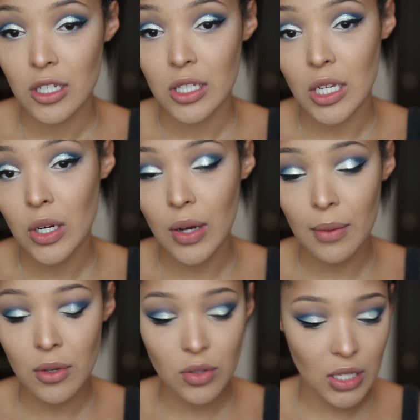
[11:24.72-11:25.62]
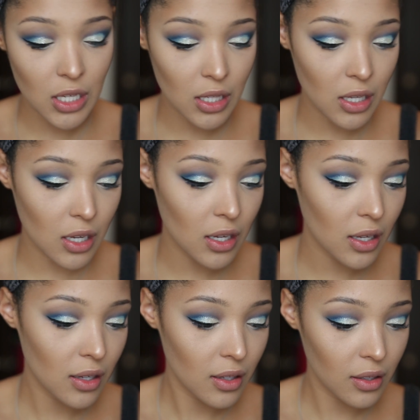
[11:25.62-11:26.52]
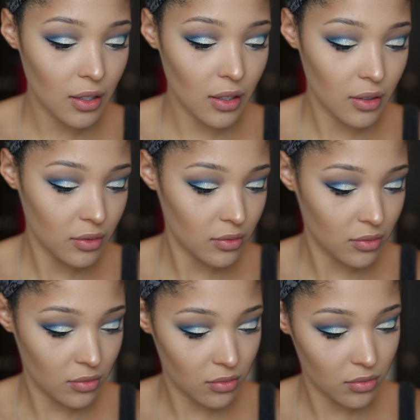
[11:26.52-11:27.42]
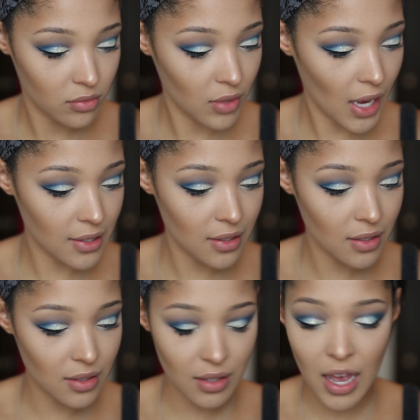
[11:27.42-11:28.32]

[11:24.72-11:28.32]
So I'm using the Essence